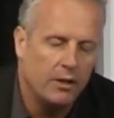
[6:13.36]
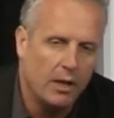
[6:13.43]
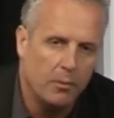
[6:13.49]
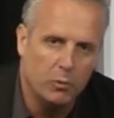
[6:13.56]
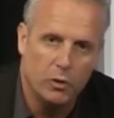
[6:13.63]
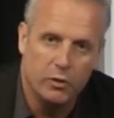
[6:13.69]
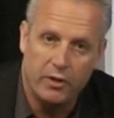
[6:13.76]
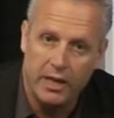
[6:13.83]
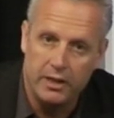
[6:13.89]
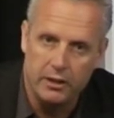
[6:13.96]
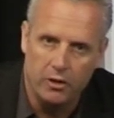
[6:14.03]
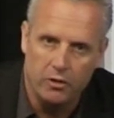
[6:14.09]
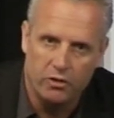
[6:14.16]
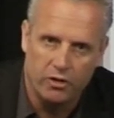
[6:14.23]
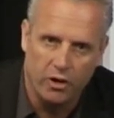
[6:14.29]
and then we'll
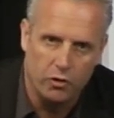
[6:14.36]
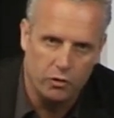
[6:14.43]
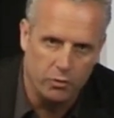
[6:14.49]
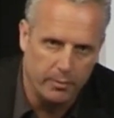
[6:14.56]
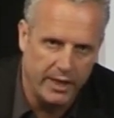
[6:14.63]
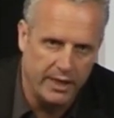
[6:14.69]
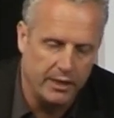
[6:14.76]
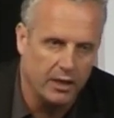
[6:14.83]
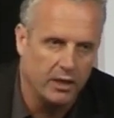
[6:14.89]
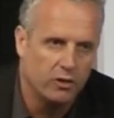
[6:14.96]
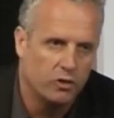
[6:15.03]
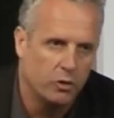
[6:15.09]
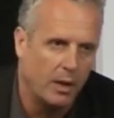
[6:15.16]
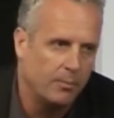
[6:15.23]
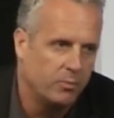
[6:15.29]
then use social media
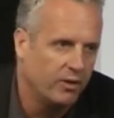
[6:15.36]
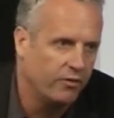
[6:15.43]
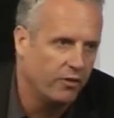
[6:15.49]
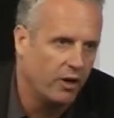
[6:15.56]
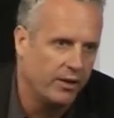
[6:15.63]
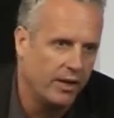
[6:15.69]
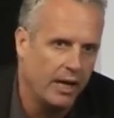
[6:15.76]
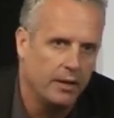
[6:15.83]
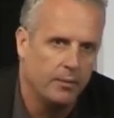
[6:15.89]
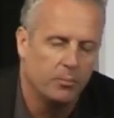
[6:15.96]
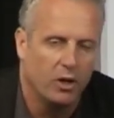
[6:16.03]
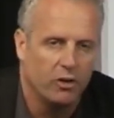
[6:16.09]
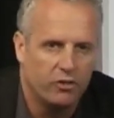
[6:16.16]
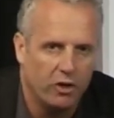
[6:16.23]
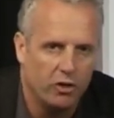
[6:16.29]
to amplify that.
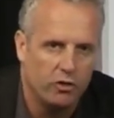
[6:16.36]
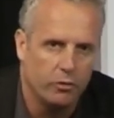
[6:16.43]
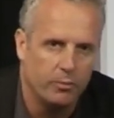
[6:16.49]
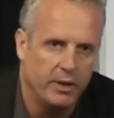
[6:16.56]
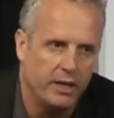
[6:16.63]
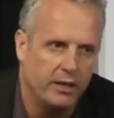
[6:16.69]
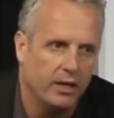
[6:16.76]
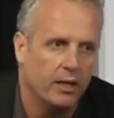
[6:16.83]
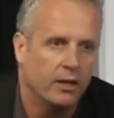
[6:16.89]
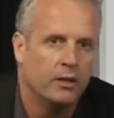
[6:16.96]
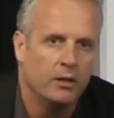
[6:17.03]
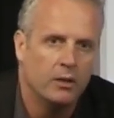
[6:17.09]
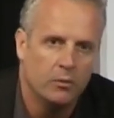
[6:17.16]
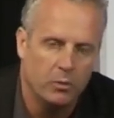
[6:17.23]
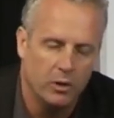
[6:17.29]
And by social media,
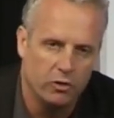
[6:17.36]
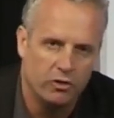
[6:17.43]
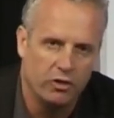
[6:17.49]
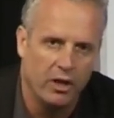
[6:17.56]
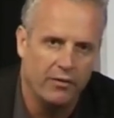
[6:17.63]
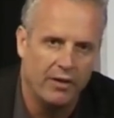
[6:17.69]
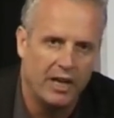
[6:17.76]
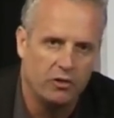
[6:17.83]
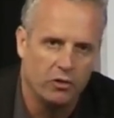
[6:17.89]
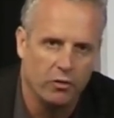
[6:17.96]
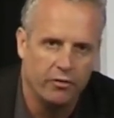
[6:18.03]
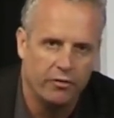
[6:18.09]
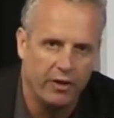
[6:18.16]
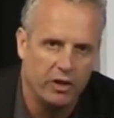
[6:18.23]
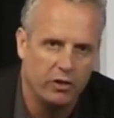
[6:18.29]
We'll serve
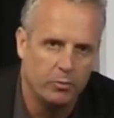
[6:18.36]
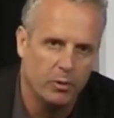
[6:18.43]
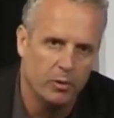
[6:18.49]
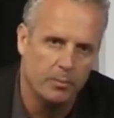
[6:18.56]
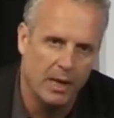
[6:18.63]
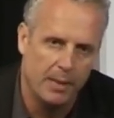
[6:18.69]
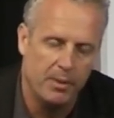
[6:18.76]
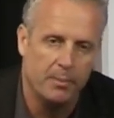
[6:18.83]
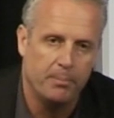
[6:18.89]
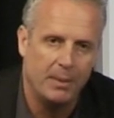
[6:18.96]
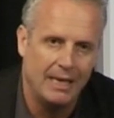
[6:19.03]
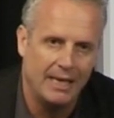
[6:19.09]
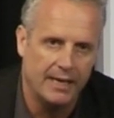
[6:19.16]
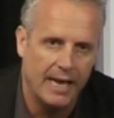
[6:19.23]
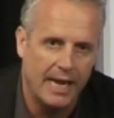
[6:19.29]
ads on Facebook, maybe a
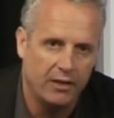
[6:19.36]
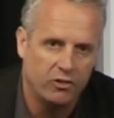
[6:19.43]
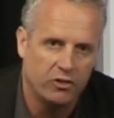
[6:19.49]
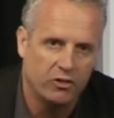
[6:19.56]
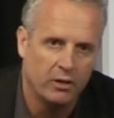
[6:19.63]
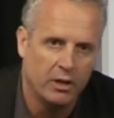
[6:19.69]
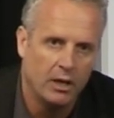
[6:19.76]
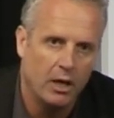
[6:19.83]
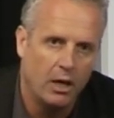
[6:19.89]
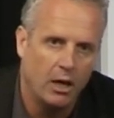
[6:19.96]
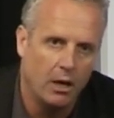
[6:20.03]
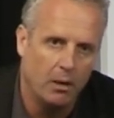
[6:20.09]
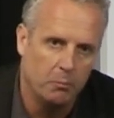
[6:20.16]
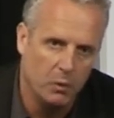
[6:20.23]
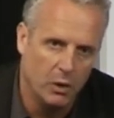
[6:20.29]
billion ads
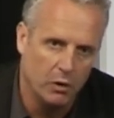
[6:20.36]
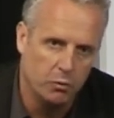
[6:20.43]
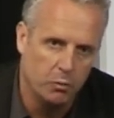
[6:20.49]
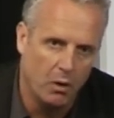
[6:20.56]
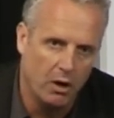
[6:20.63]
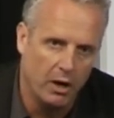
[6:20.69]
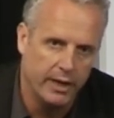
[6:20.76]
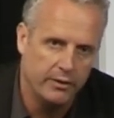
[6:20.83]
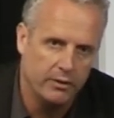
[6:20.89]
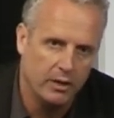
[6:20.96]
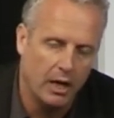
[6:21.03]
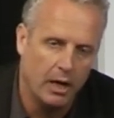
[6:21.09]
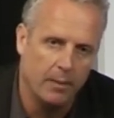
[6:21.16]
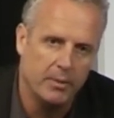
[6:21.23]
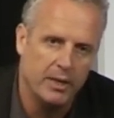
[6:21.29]
um, worldwide
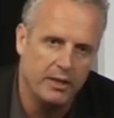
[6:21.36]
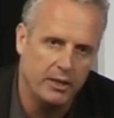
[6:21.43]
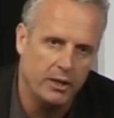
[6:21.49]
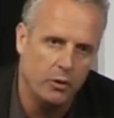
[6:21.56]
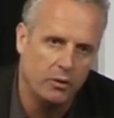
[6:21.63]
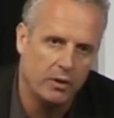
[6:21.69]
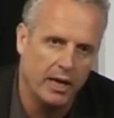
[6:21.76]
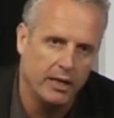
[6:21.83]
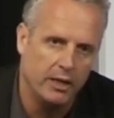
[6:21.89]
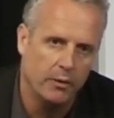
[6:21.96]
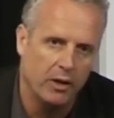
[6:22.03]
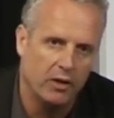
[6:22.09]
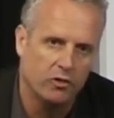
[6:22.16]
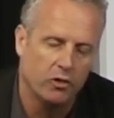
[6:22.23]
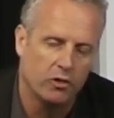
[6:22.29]
um, in the UK,
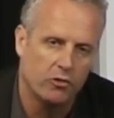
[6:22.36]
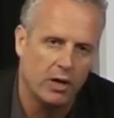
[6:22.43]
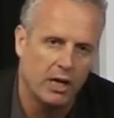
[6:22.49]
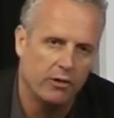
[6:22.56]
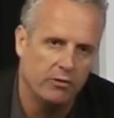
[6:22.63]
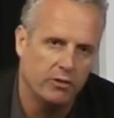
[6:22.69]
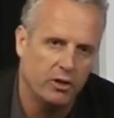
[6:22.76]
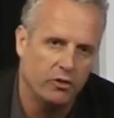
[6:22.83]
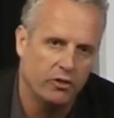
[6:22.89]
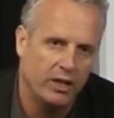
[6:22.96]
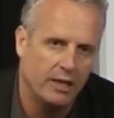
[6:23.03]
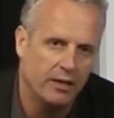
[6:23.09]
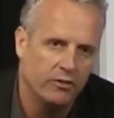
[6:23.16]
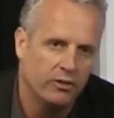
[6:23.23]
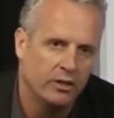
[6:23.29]
US, Australia, and New
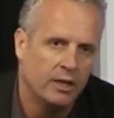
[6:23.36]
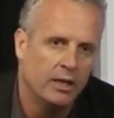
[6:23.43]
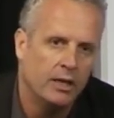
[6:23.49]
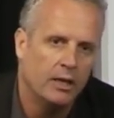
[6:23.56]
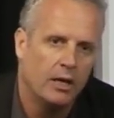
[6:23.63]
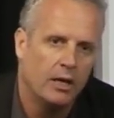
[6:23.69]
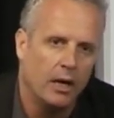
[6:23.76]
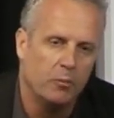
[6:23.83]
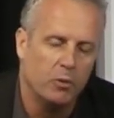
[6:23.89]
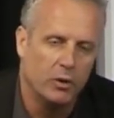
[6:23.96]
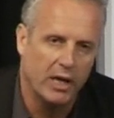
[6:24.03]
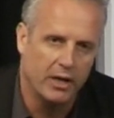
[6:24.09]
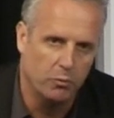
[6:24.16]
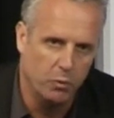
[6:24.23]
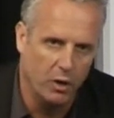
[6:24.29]
Zealand. And
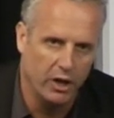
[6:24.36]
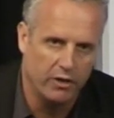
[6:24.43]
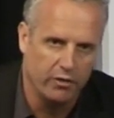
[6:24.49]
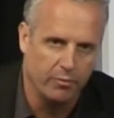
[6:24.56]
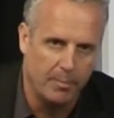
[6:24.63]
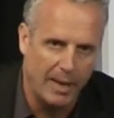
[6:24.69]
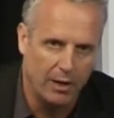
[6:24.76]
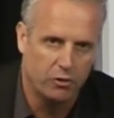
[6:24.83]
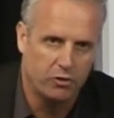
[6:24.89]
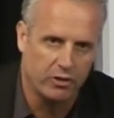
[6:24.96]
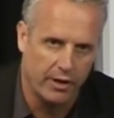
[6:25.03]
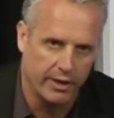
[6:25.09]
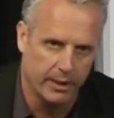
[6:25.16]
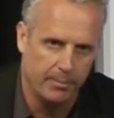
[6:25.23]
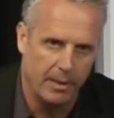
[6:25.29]
we'll get a word of
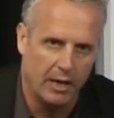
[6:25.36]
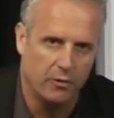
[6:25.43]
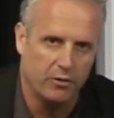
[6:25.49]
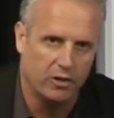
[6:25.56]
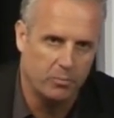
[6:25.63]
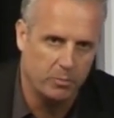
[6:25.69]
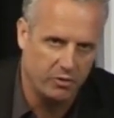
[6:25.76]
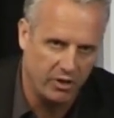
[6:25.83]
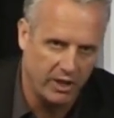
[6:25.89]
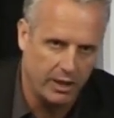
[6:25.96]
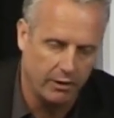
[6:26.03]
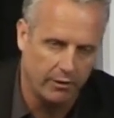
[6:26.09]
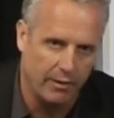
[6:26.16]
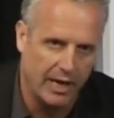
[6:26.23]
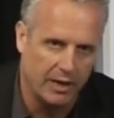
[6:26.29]
mouth going about this
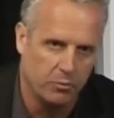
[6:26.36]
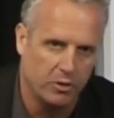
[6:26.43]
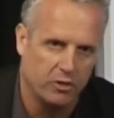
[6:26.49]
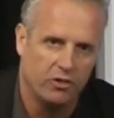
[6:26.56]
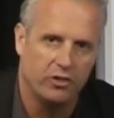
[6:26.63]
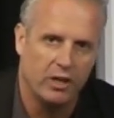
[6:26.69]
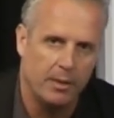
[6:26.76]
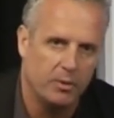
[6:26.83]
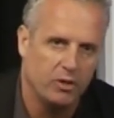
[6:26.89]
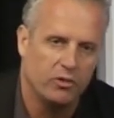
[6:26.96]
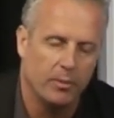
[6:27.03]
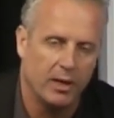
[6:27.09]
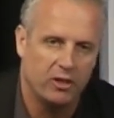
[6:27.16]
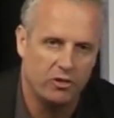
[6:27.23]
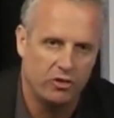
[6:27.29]
particular ad, which is aiming
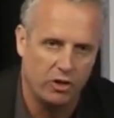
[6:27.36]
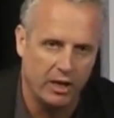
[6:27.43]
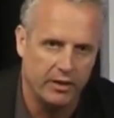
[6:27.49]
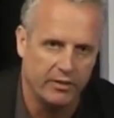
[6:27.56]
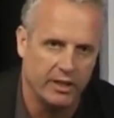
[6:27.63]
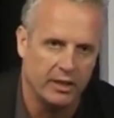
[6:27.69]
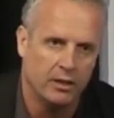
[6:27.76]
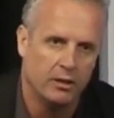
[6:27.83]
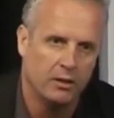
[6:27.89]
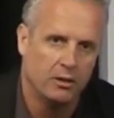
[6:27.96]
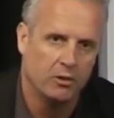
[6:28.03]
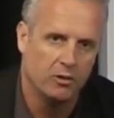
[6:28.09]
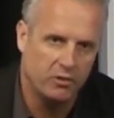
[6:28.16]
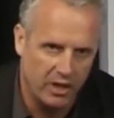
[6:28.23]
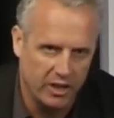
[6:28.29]
to make shaving
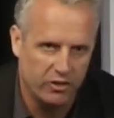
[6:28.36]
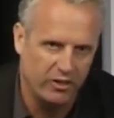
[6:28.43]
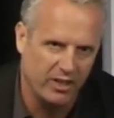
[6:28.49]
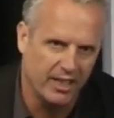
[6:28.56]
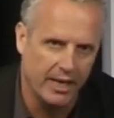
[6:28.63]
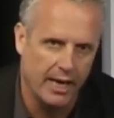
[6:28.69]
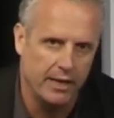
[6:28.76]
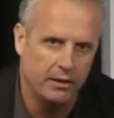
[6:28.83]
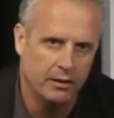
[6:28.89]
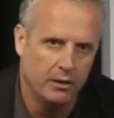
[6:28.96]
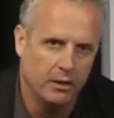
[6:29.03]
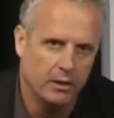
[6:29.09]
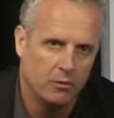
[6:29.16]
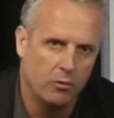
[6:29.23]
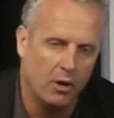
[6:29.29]
sexy again,
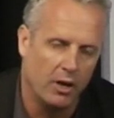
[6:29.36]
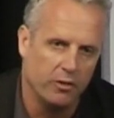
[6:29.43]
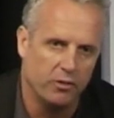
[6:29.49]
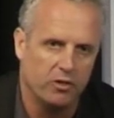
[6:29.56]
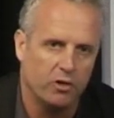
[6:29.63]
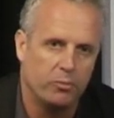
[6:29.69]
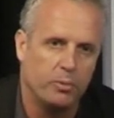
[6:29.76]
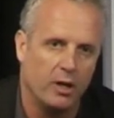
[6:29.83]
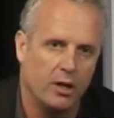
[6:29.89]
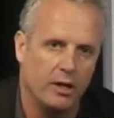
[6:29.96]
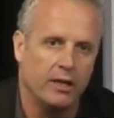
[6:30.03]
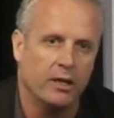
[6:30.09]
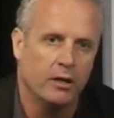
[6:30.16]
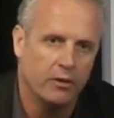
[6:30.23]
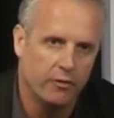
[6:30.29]
rather than just
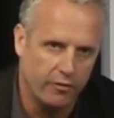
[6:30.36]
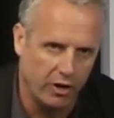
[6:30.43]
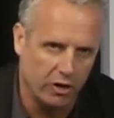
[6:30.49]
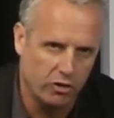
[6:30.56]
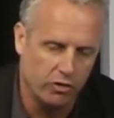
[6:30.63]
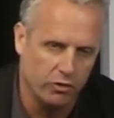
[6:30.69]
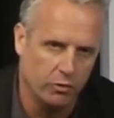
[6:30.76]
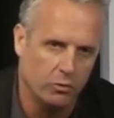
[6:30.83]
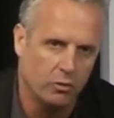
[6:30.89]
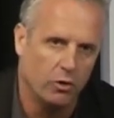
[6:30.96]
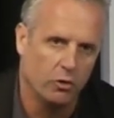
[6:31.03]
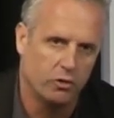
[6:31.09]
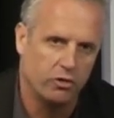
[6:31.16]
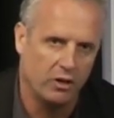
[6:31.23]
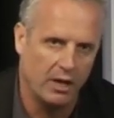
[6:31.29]
purely functional
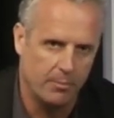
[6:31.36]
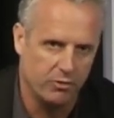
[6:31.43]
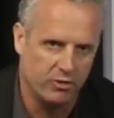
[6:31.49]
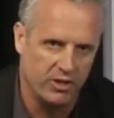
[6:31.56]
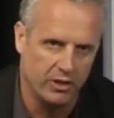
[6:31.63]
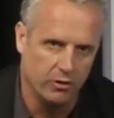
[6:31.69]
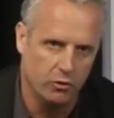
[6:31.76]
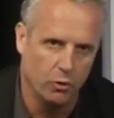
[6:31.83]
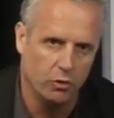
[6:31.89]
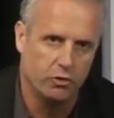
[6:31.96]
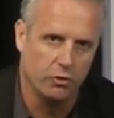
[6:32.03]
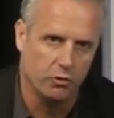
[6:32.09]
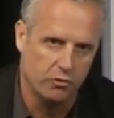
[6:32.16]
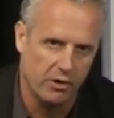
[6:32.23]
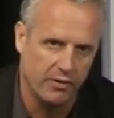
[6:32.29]
or celebrity
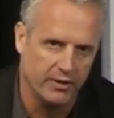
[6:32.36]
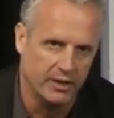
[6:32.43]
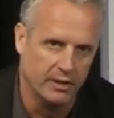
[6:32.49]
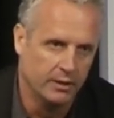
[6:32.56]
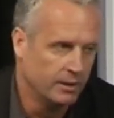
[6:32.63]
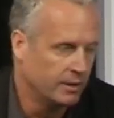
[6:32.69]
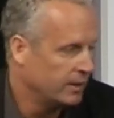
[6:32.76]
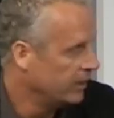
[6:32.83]
endorsed or driven.